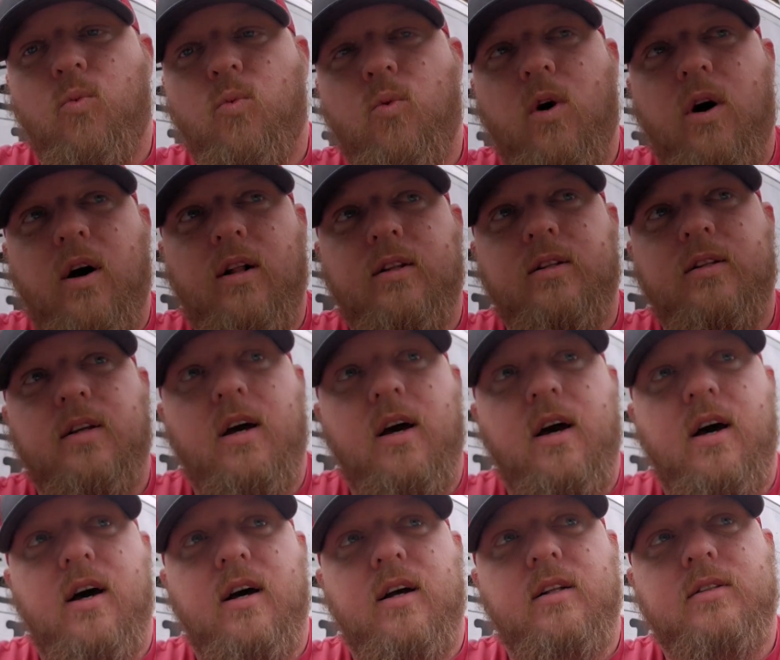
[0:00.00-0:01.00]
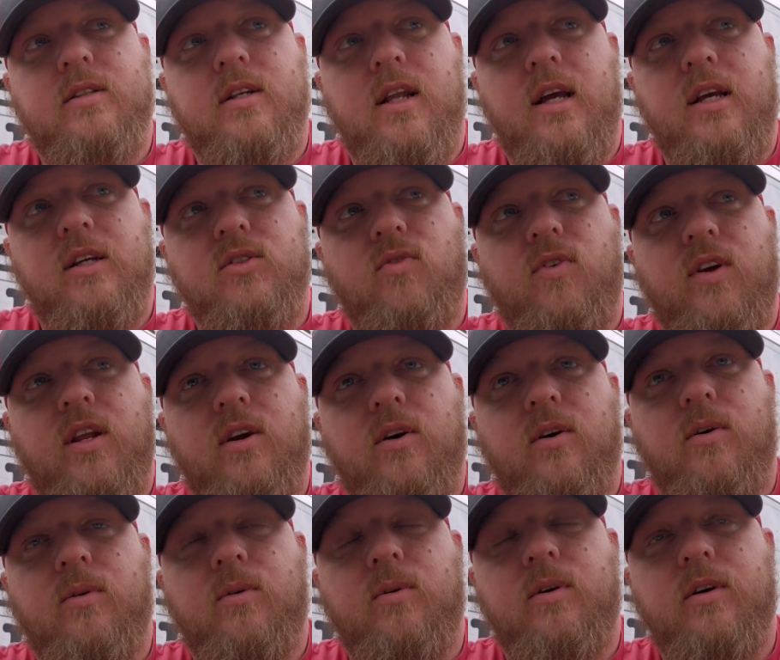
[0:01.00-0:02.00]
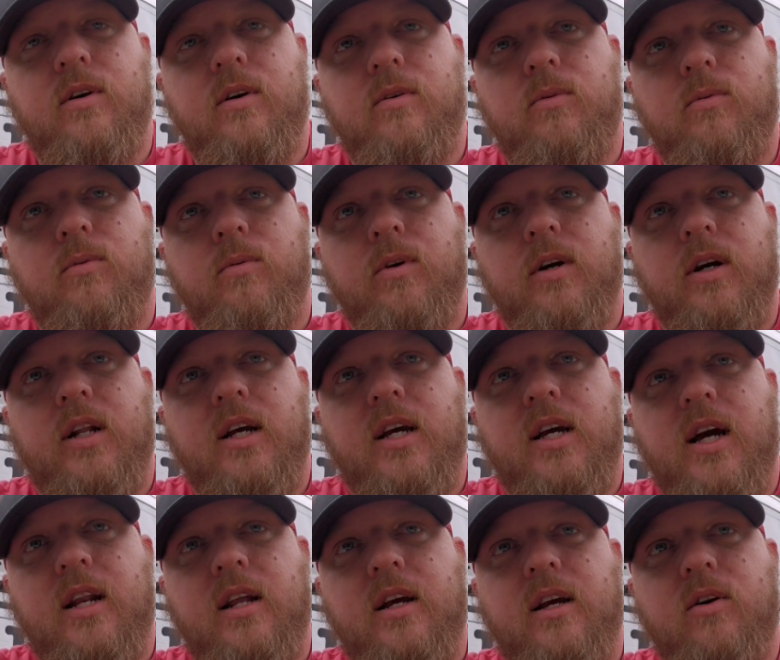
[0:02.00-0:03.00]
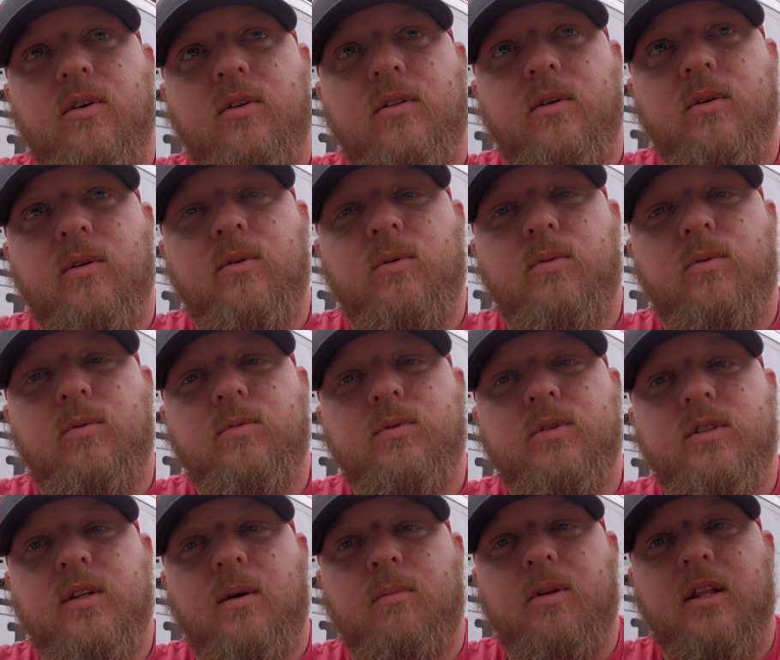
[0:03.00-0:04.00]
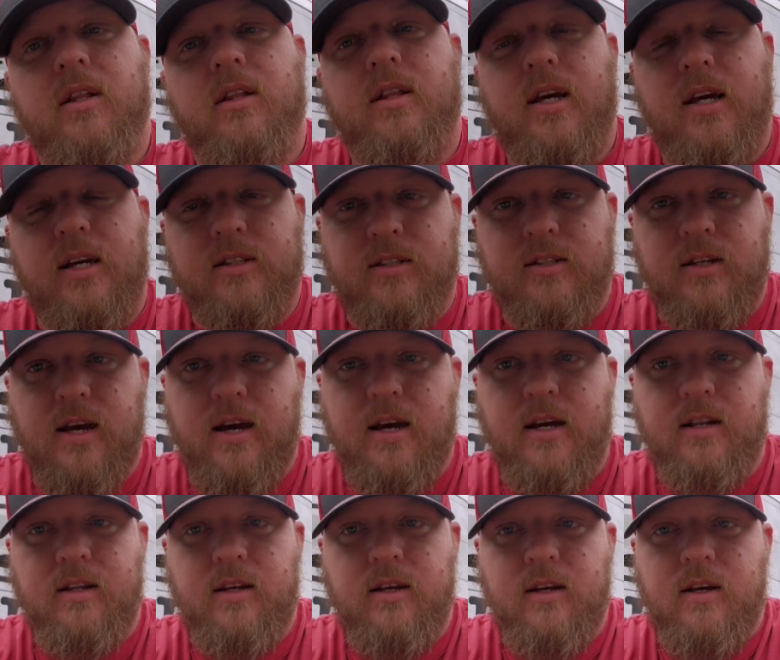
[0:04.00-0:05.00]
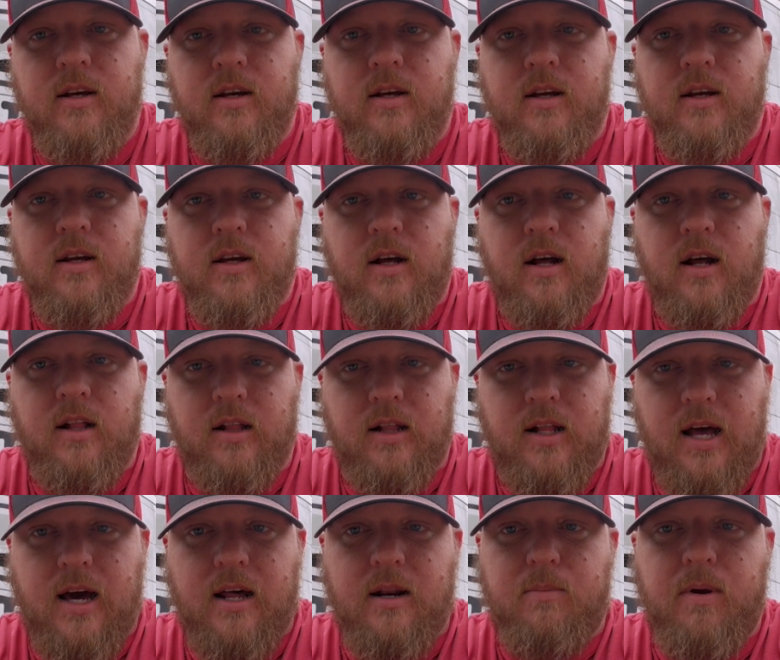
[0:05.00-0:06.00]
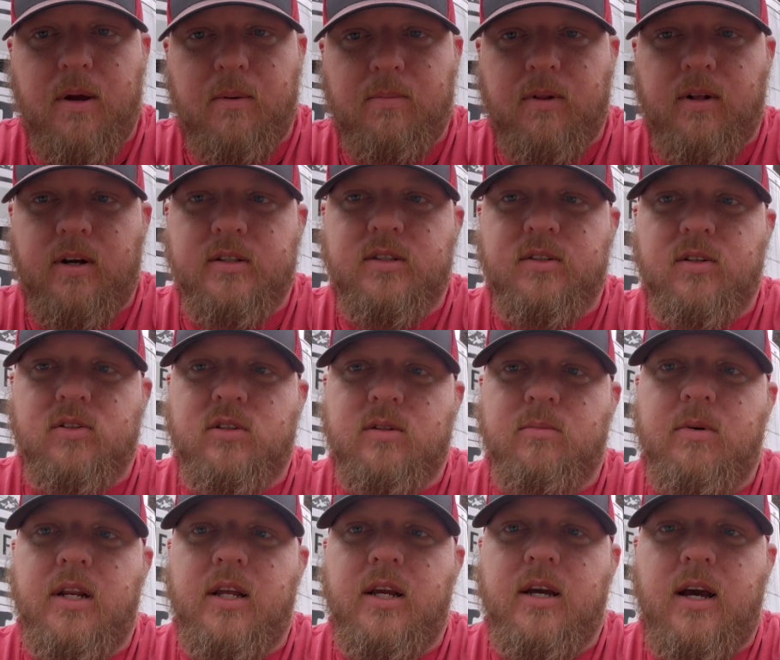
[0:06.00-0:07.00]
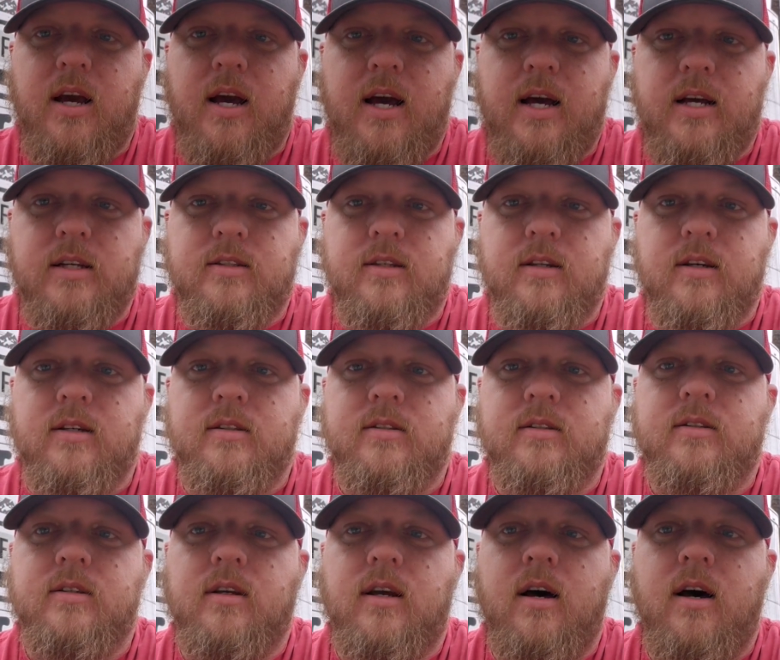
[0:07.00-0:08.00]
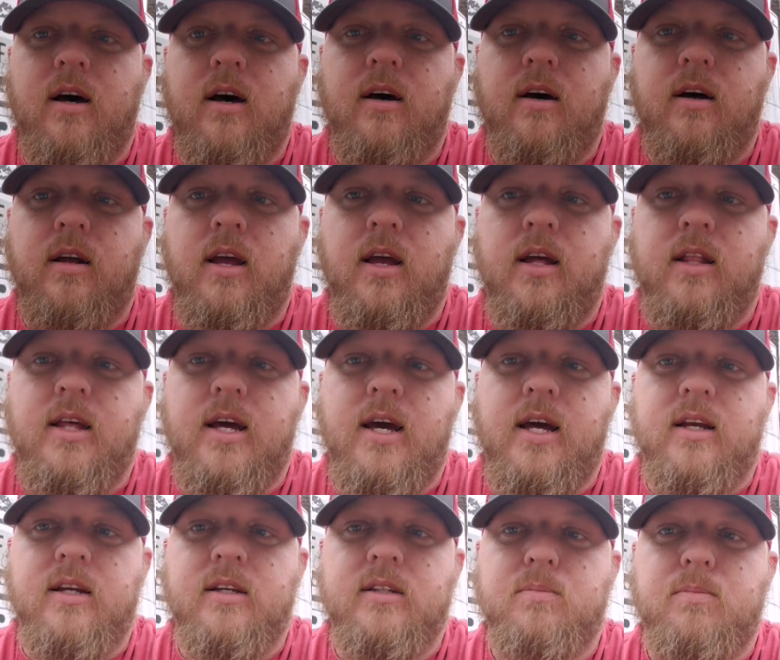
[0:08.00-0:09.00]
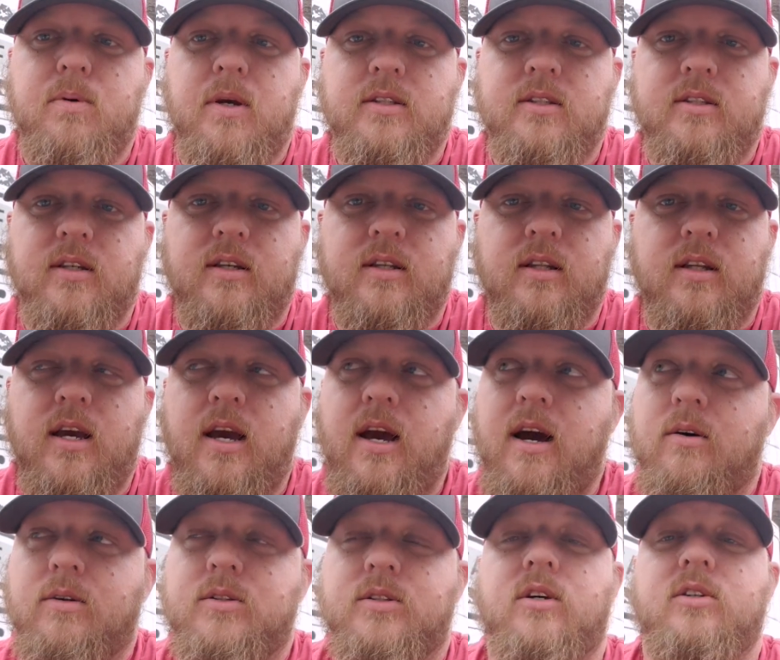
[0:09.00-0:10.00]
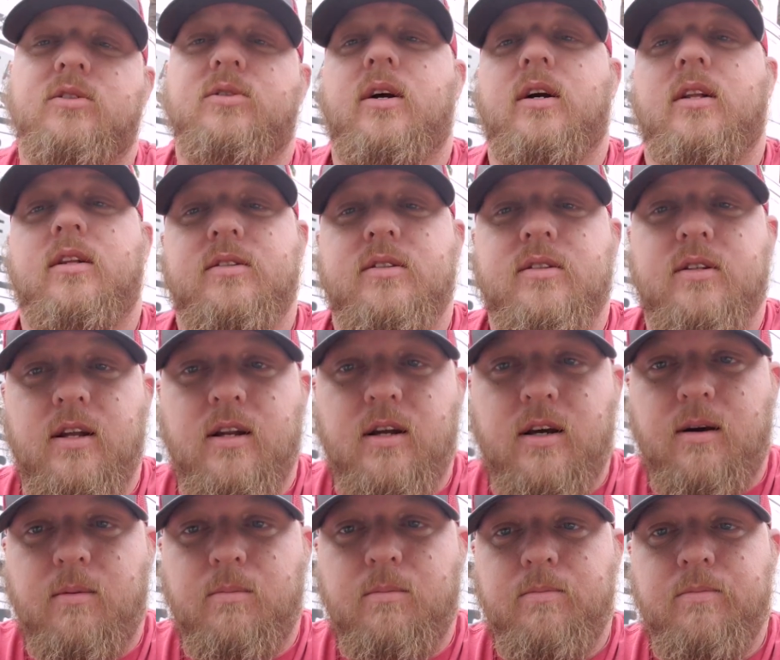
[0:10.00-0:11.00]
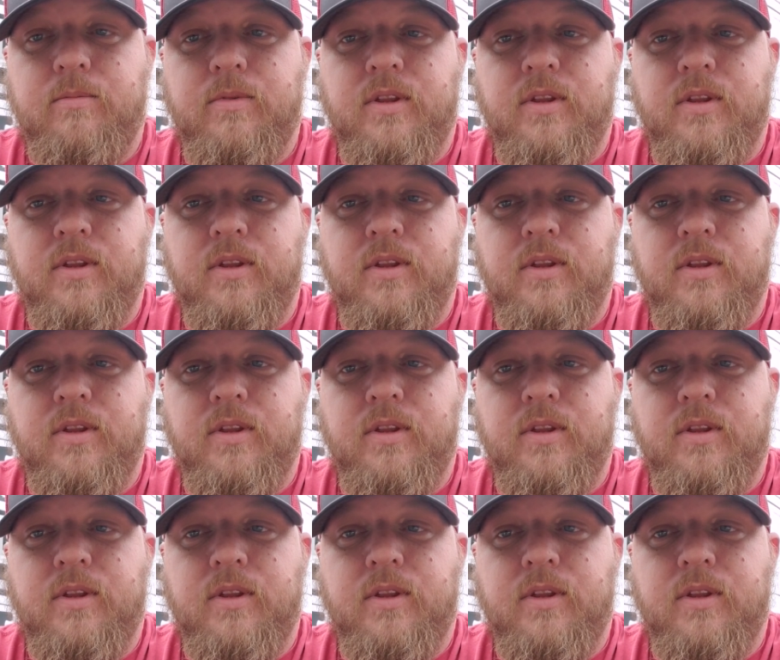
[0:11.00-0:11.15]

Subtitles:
what today's video, we're going to kind of go through some of the things that a lot of people on social media ask us, and that is basically, how is our trailer set up?